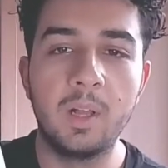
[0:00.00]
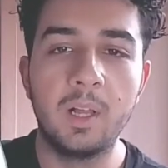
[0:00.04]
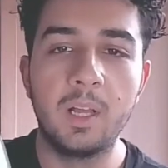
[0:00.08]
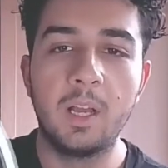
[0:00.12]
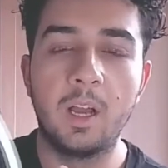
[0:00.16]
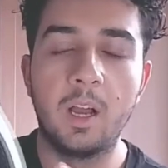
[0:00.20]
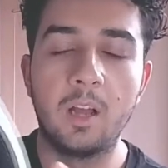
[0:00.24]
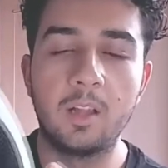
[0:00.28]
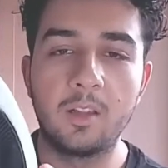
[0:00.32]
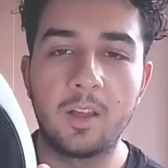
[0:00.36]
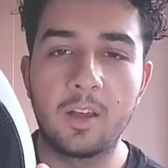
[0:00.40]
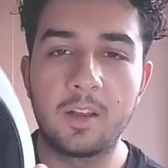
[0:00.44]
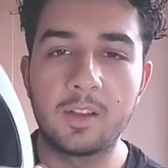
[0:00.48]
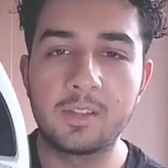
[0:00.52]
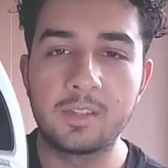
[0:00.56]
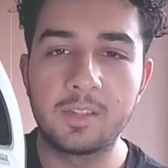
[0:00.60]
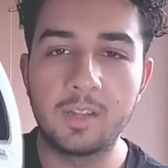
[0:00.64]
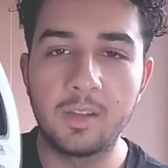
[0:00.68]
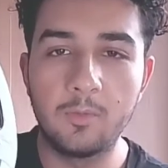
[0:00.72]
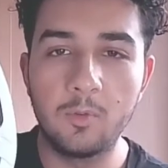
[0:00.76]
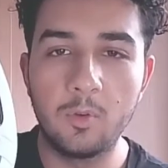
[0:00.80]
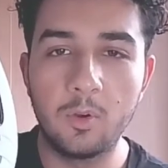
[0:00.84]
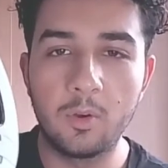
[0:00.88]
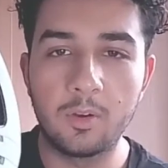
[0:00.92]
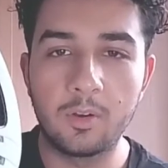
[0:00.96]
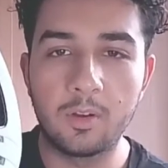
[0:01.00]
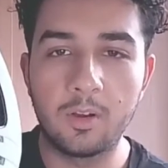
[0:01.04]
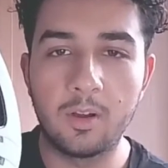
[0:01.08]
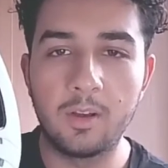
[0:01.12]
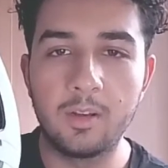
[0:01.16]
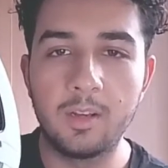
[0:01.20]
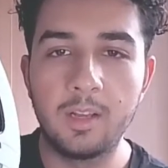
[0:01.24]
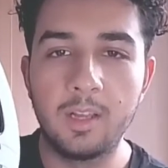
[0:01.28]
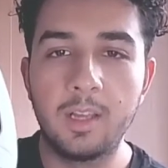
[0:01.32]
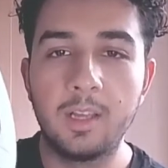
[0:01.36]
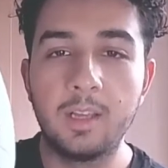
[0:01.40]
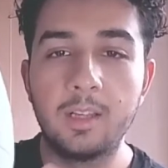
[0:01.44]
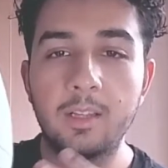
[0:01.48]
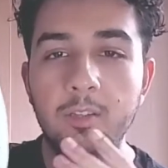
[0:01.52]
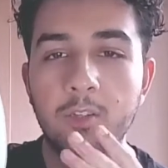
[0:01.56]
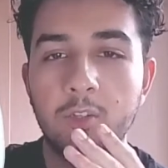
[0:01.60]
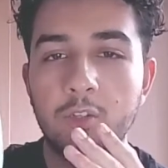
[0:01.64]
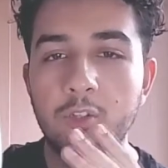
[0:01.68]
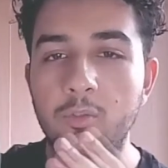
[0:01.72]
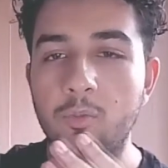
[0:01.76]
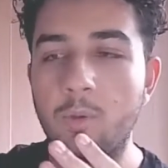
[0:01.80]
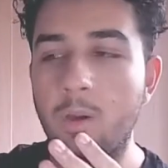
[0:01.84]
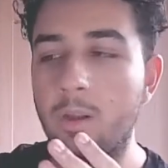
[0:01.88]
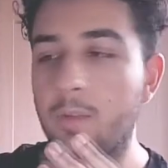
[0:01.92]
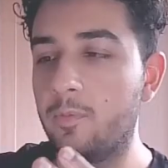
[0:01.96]
A lot of stuff going on,
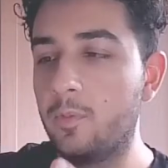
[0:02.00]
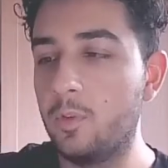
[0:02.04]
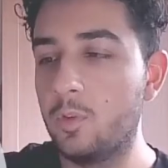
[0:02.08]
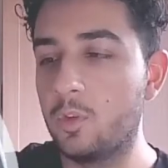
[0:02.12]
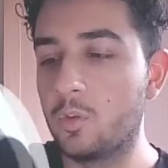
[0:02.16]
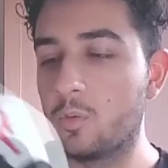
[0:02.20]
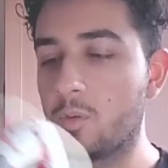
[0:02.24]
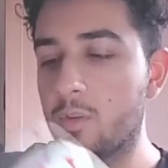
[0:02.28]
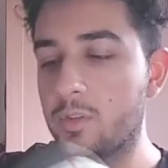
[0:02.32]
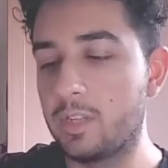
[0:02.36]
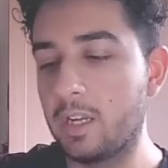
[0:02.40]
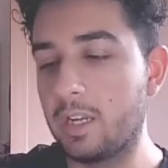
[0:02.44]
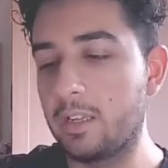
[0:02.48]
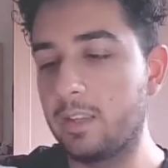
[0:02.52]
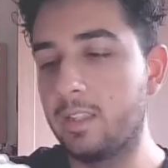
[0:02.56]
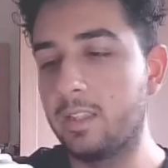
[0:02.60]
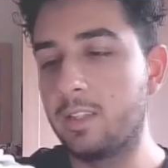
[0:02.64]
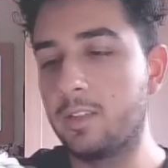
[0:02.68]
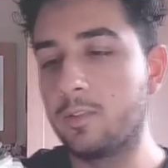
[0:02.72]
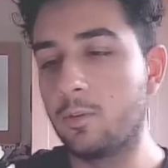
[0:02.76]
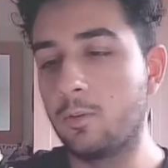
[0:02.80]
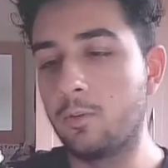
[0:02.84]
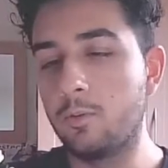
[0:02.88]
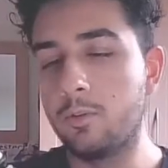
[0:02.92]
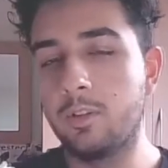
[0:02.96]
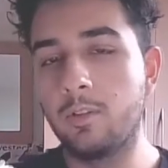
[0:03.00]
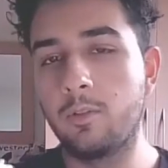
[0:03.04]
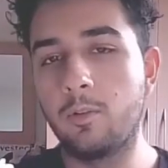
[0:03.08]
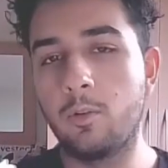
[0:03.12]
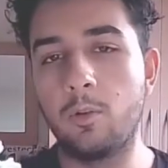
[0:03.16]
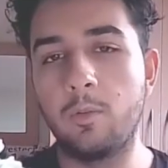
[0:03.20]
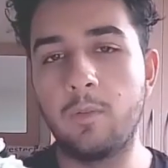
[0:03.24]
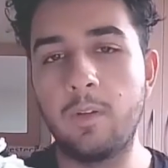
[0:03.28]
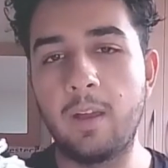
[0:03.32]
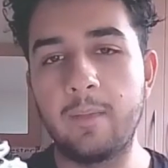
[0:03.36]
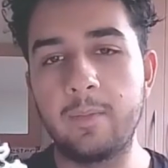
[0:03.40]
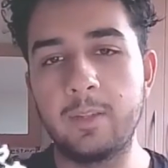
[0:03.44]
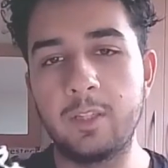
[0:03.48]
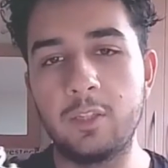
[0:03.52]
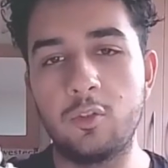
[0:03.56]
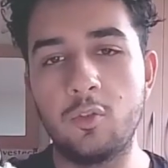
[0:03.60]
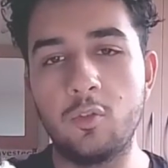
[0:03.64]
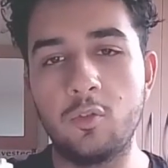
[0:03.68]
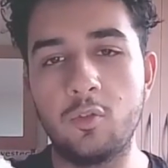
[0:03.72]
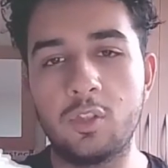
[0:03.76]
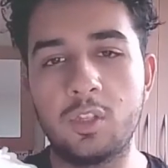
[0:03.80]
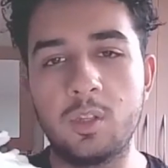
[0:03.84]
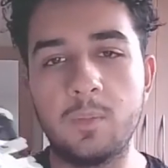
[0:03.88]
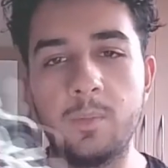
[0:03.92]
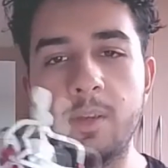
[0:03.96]
looks quite futuristic. I think the whole vibe of the
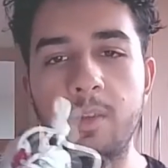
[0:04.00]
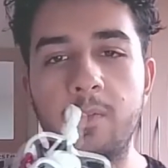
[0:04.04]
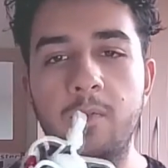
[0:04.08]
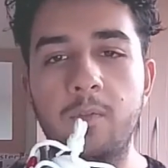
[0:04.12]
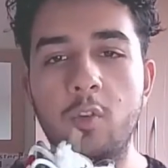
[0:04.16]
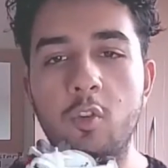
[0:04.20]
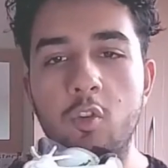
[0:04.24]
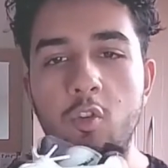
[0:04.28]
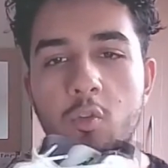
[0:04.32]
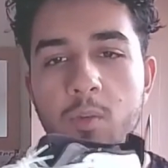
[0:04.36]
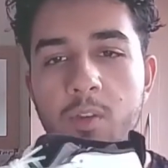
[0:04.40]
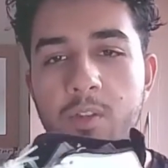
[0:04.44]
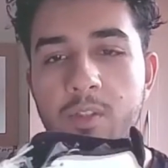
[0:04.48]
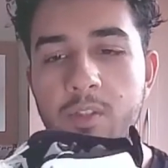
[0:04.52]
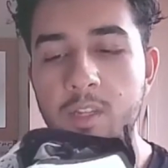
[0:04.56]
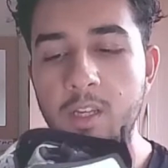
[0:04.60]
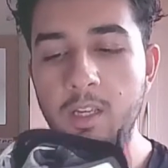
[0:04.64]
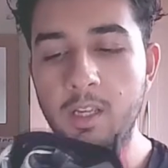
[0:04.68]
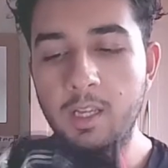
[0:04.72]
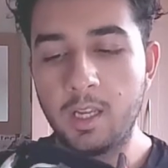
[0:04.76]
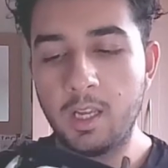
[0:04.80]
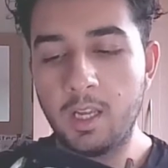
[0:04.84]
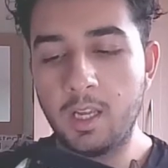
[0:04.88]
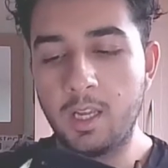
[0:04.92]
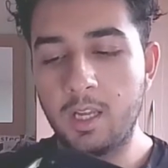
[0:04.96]
shoe is to be futuristic.